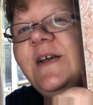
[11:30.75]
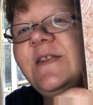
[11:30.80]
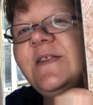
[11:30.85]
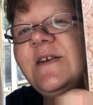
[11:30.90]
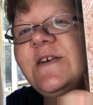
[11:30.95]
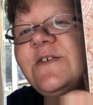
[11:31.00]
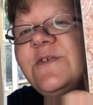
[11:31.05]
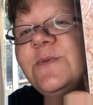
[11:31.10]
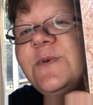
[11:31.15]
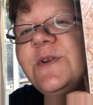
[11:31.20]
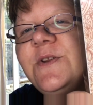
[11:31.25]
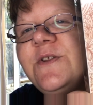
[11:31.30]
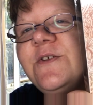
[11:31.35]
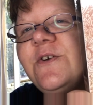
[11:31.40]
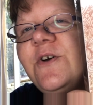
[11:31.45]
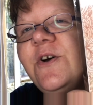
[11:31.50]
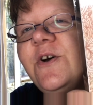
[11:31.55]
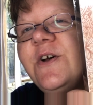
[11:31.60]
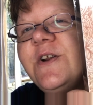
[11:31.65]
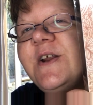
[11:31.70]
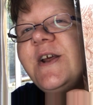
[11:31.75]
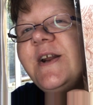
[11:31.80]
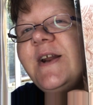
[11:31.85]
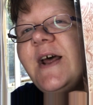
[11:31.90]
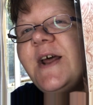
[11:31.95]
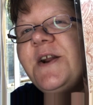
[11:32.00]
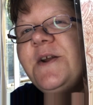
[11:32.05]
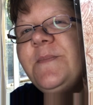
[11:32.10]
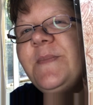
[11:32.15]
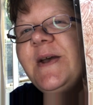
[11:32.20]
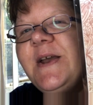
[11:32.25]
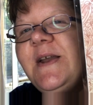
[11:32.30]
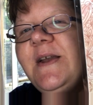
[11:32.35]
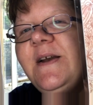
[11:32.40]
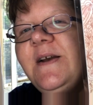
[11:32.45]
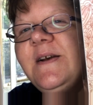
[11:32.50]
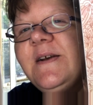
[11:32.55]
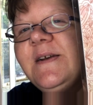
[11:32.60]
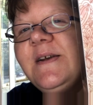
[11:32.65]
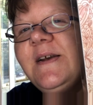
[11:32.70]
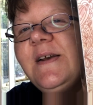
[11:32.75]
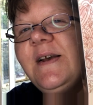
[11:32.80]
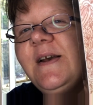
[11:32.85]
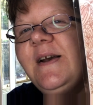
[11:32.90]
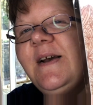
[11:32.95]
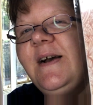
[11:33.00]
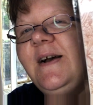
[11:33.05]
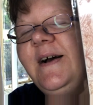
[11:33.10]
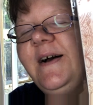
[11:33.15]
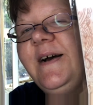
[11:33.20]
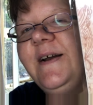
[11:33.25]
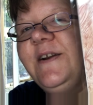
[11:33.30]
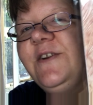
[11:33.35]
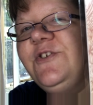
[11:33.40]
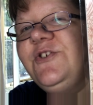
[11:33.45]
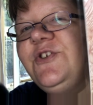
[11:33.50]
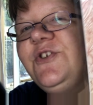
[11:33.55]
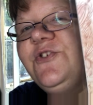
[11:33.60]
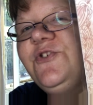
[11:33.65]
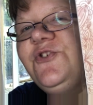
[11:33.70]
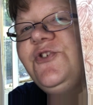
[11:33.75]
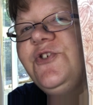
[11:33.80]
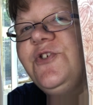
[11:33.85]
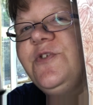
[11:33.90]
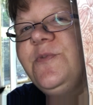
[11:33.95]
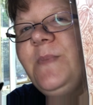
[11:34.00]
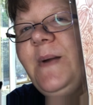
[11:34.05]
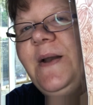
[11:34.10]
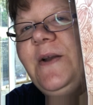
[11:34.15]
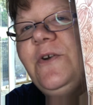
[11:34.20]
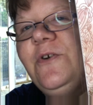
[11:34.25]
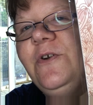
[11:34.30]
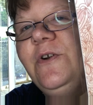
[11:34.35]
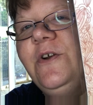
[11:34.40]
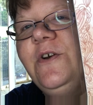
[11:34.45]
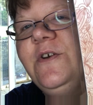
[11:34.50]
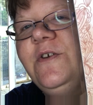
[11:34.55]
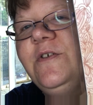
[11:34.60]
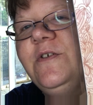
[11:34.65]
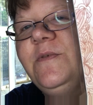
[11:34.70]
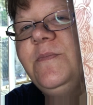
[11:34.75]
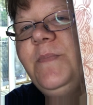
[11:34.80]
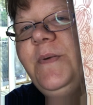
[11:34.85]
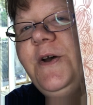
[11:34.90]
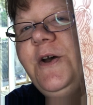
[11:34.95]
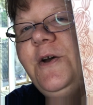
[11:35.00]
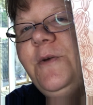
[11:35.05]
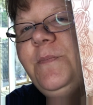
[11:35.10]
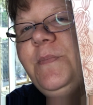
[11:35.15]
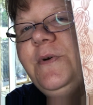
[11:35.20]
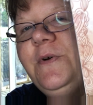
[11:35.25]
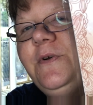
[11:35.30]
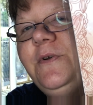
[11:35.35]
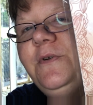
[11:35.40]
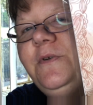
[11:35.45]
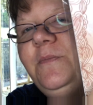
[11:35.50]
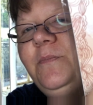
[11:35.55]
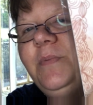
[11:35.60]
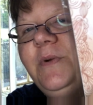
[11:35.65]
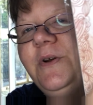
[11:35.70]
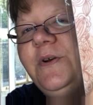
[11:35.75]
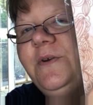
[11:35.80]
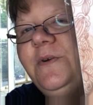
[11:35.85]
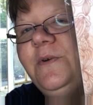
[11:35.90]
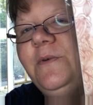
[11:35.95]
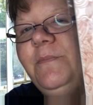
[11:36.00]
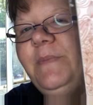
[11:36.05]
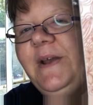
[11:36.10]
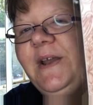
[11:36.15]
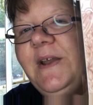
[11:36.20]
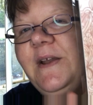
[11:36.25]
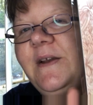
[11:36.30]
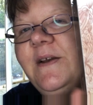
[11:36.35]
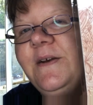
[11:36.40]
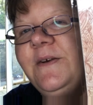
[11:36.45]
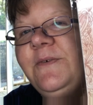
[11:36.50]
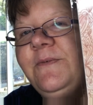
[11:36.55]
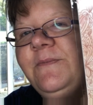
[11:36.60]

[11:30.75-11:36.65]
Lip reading: This one's called Anemone, and she's just my colours, purple, blue, pink.